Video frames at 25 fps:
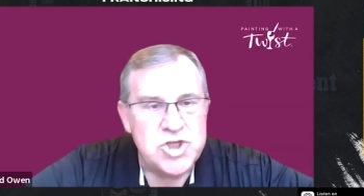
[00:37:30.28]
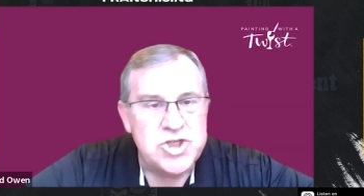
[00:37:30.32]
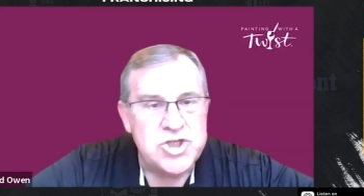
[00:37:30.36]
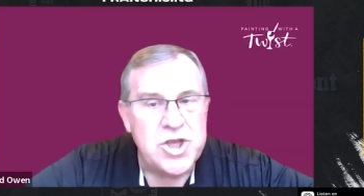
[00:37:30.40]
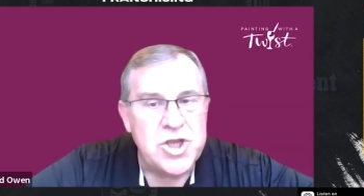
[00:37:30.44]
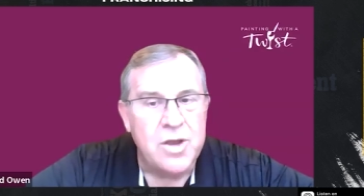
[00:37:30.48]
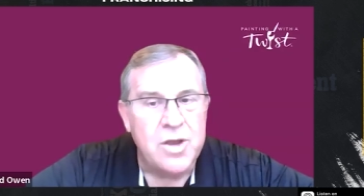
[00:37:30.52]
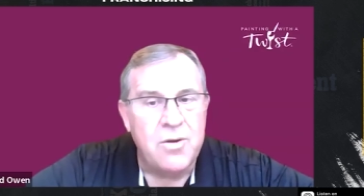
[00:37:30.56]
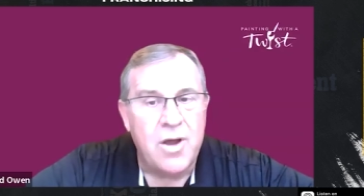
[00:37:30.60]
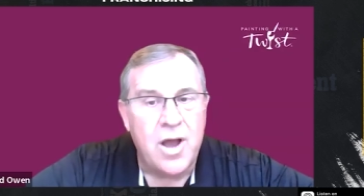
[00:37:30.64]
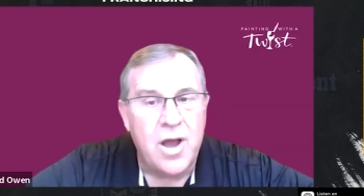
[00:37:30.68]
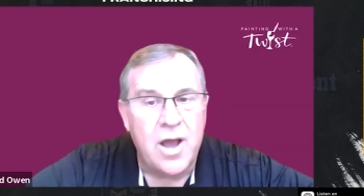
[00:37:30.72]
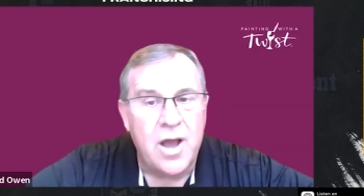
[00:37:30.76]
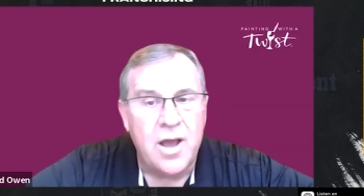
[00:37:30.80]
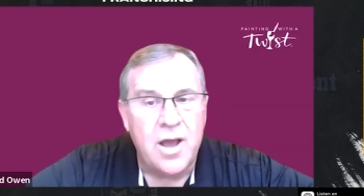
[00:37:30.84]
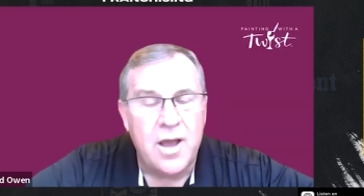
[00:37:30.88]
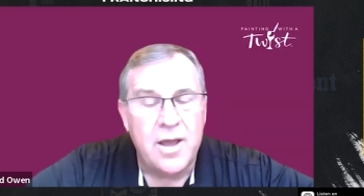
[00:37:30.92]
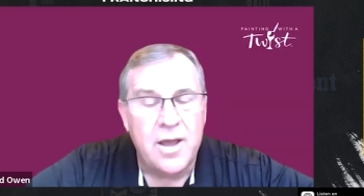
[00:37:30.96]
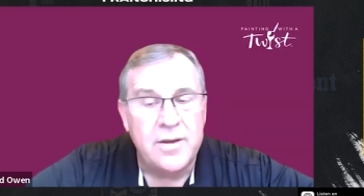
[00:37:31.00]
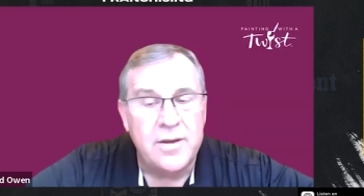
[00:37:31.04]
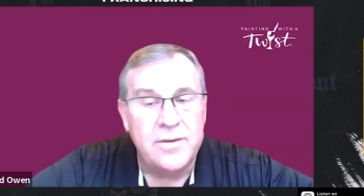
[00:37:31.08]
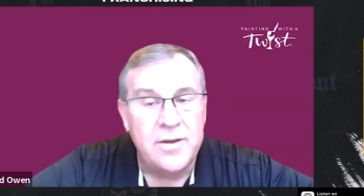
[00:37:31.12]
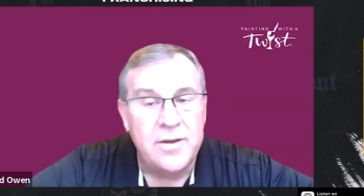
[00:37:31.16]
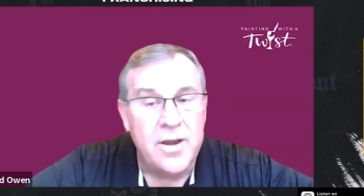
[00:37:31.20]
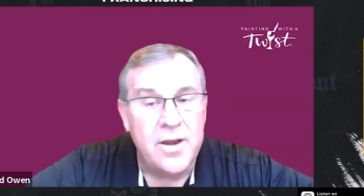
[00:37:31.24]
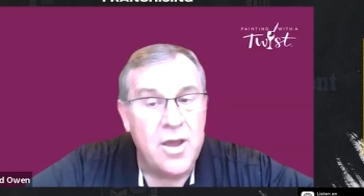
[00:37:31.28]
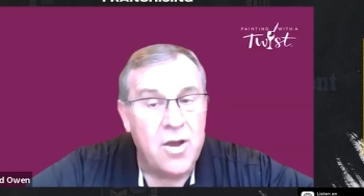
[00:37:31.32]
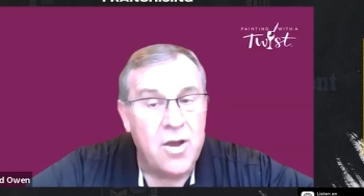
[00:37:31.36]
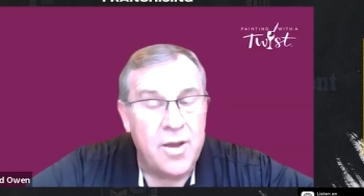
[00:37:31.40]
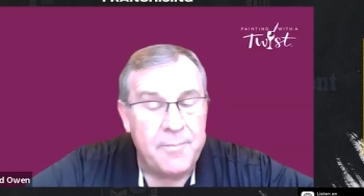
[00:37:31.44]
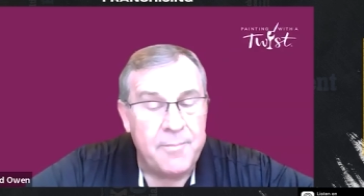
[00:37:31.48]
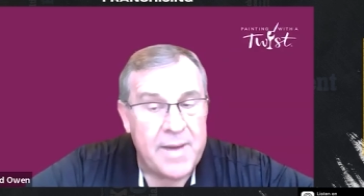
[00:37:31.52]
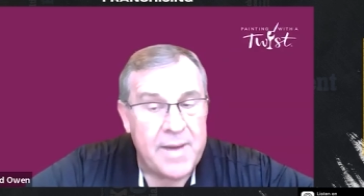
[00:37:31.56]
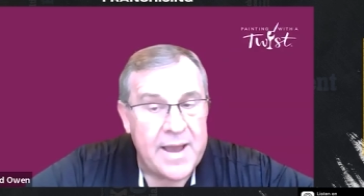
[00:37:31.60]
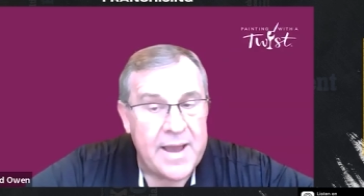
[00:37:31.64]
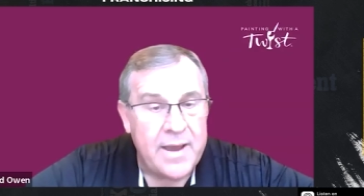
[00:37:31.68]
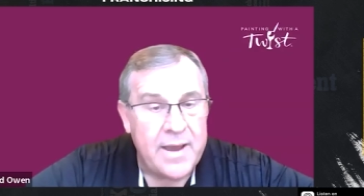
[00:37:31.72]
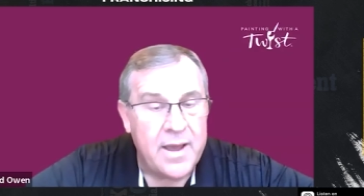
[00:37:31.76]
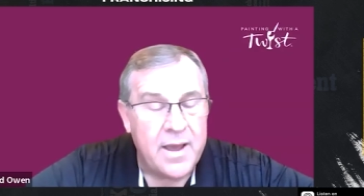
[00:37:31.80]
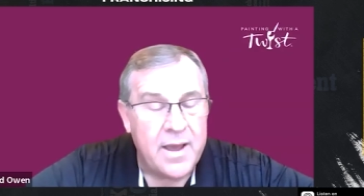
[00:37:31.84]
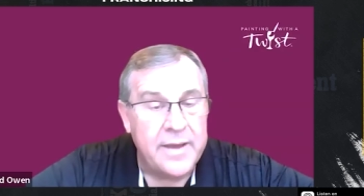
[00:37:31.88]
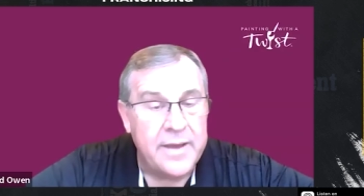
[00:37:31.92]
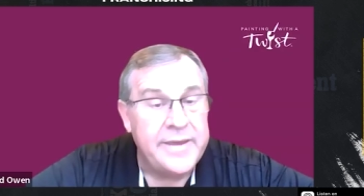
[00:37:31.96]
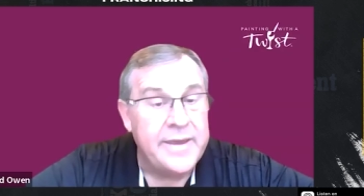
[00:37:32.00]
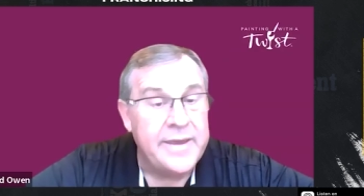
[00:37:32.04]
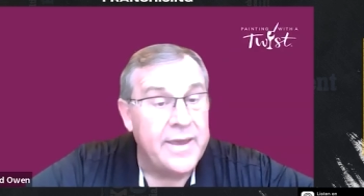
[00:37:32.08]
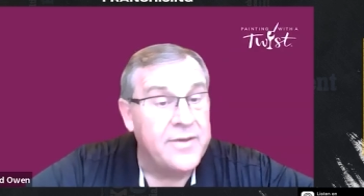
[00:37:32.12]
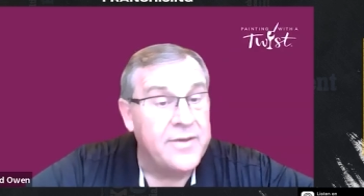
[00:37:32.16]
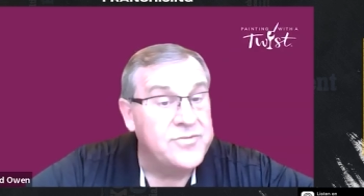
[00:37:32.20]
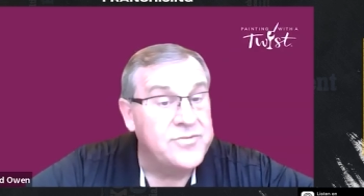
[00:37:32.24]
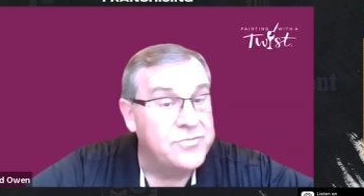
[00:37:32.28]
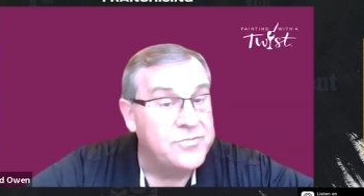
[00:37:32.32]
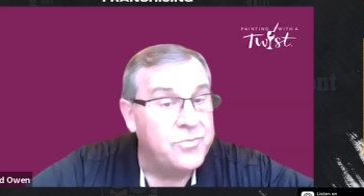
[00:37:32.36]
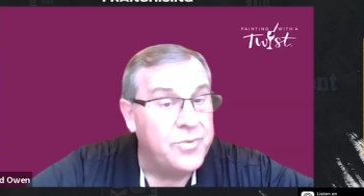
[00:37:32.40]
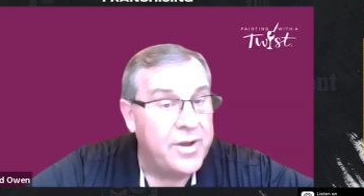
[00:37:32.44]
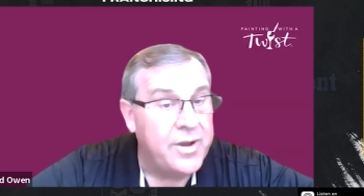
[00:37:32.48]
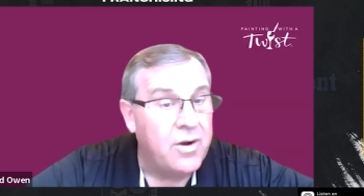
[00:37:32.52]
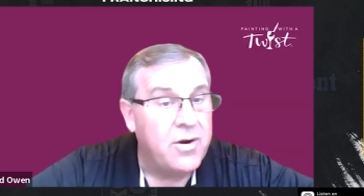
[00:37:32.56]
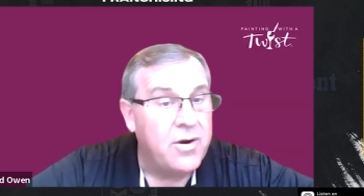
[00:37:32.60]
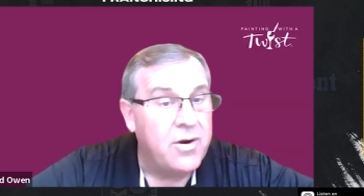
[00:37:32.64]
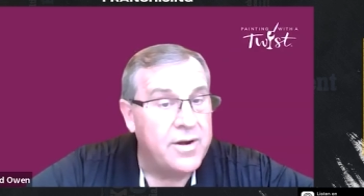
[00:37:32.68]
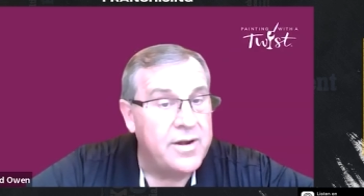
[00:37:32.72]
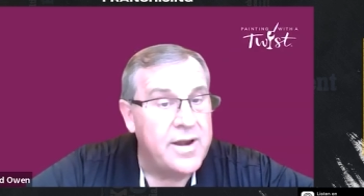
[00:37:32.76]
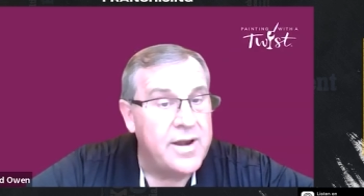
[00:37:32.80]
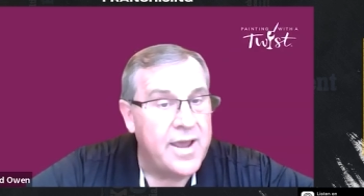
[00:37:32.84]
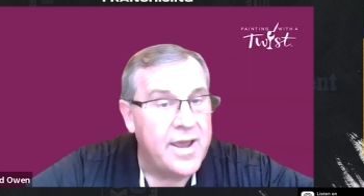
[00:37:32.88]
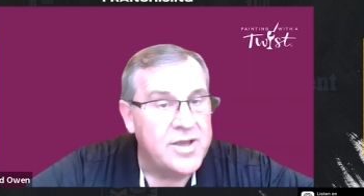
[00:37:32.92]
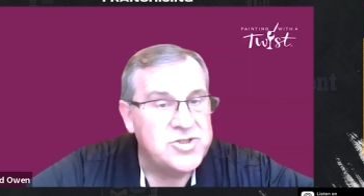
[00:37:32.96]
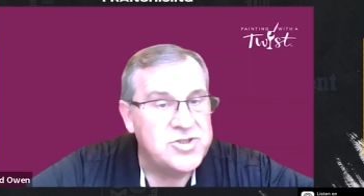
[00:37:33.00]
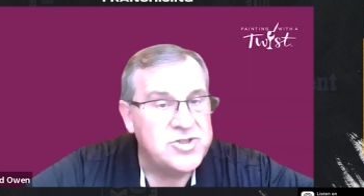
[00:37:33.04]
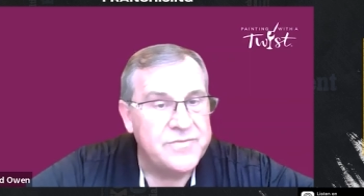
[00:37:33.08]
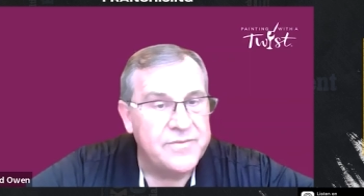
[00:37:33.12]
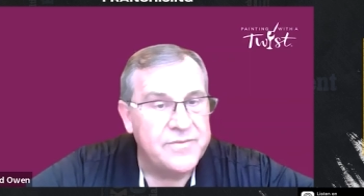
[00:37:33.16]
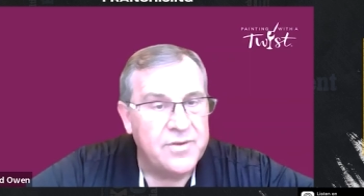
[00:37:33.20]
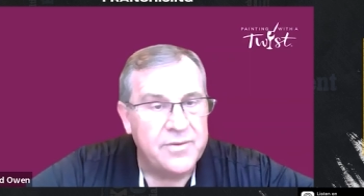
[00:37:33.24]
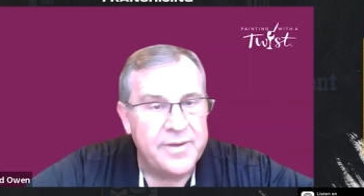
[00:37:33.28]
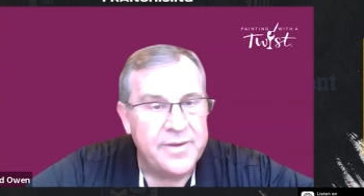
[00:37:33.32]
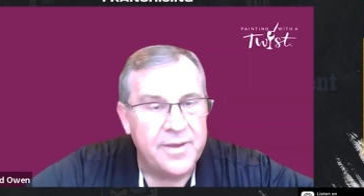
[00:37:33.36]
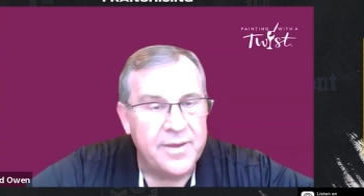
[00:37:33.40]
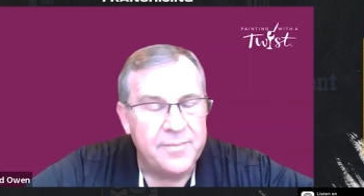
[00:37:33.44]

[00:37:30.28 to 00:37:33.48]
So, uh, no, am I, uh, yes, we are in Nashville.